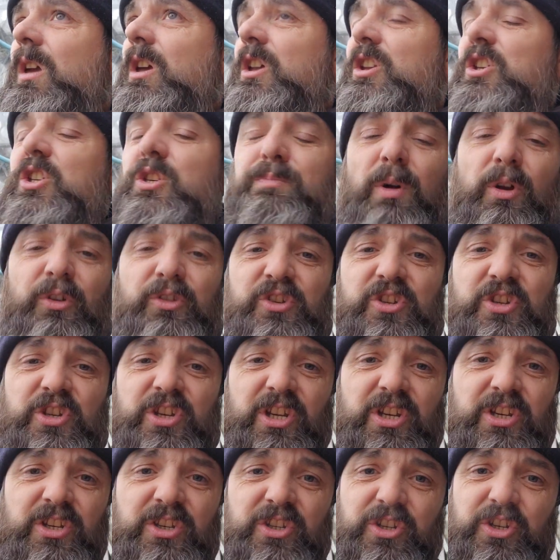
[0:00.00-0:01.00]

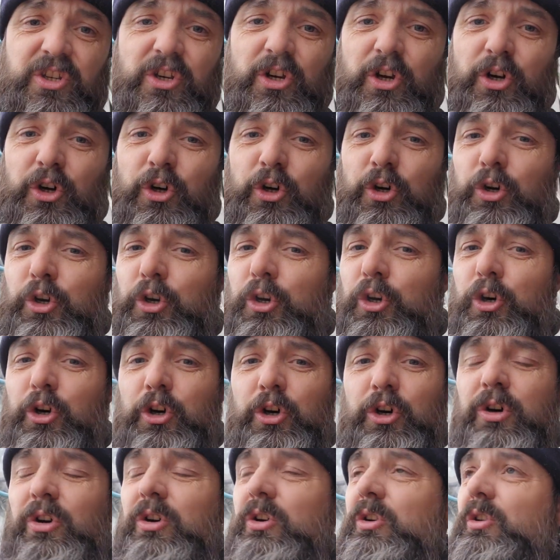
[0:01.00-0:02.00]
sponsors
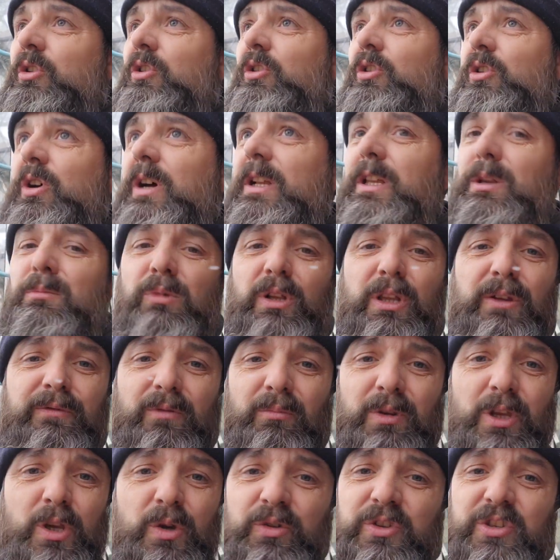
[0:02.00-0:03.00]
or any money
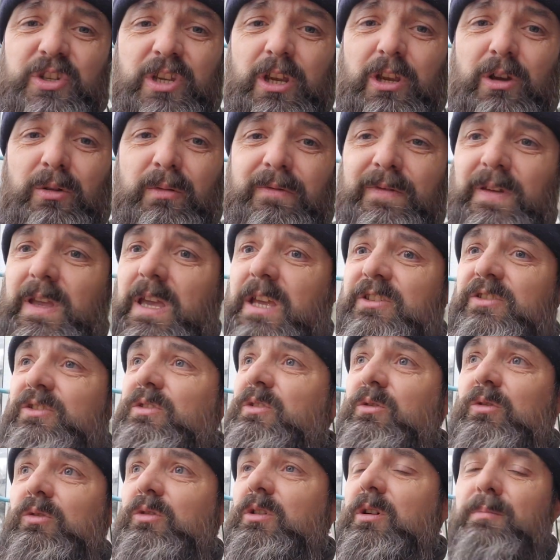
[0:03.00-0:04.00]
from YouTube if I get
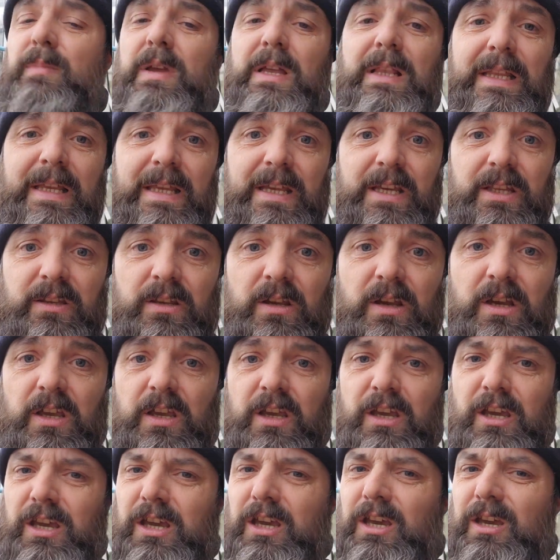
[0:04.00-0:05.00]
to 1 million.
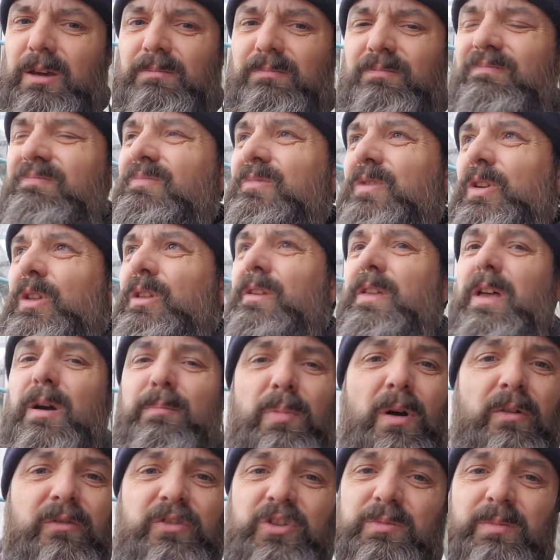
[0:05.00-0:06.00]
None of
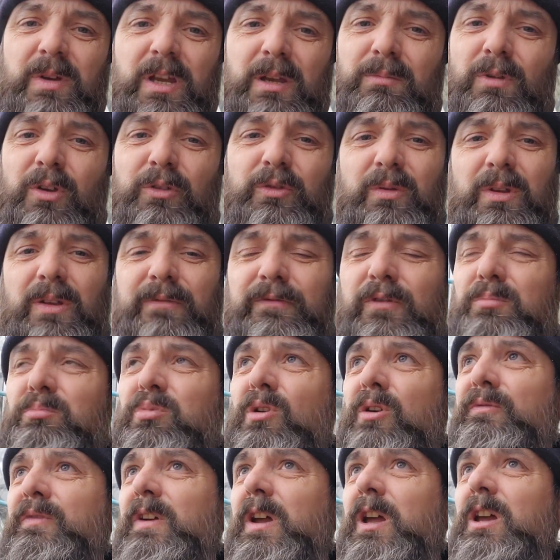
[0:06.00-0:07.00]
that bothers me. I'm not doing it for
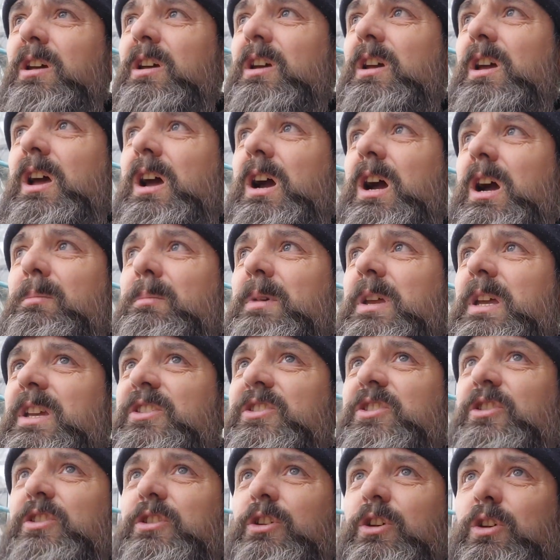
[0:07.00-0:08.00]
profit. I'm here
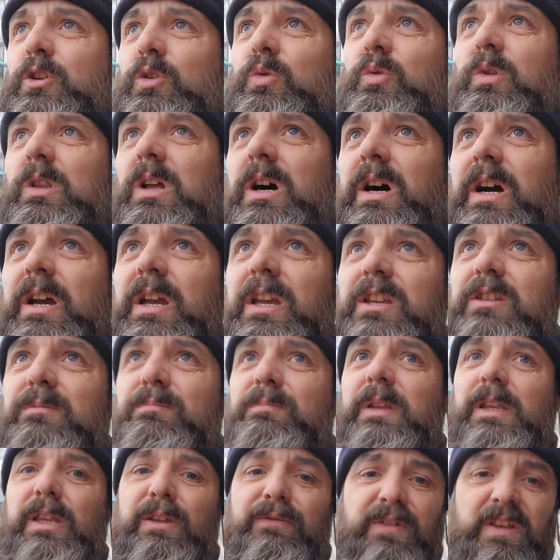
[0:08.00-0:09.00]
to do like
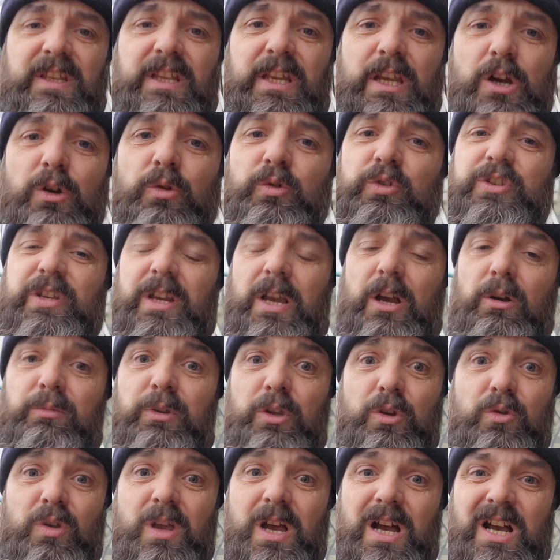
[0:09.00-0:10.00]
mini videos to help
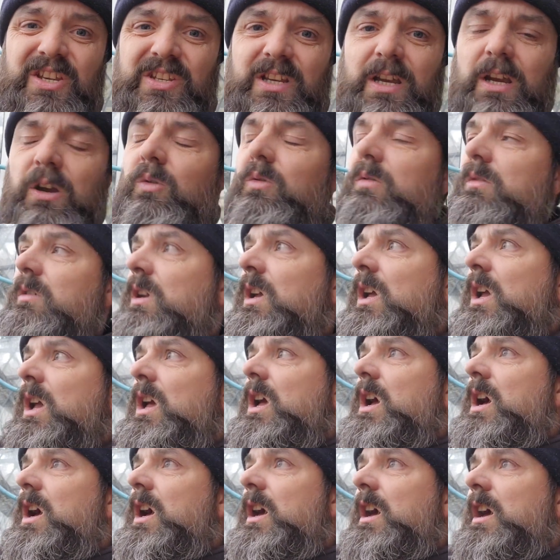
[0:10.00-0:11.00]
you guys out.
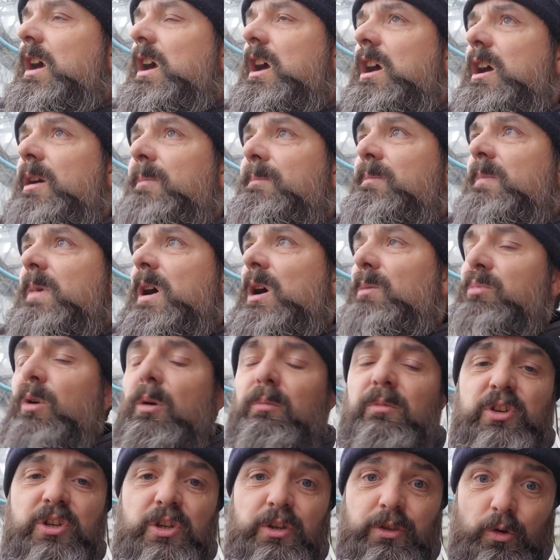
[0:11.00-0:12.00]
I
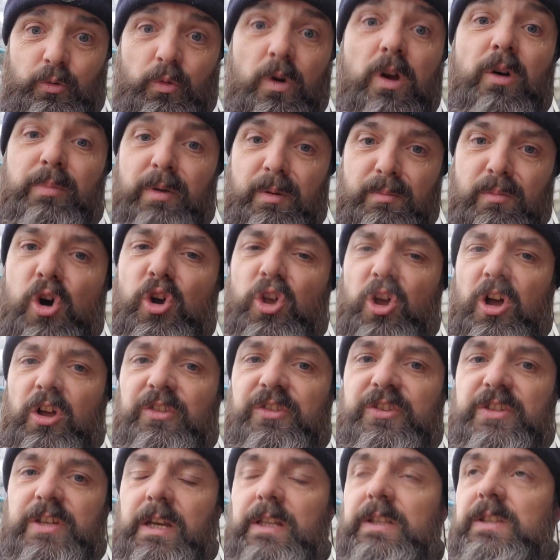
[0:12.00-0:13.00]
promise you there will be more
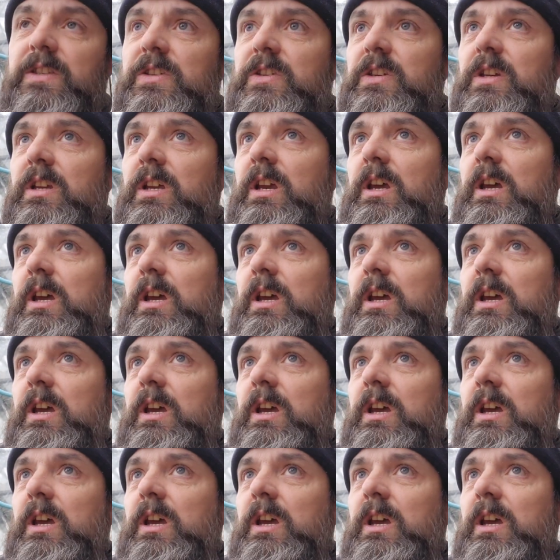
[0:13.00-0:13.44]
content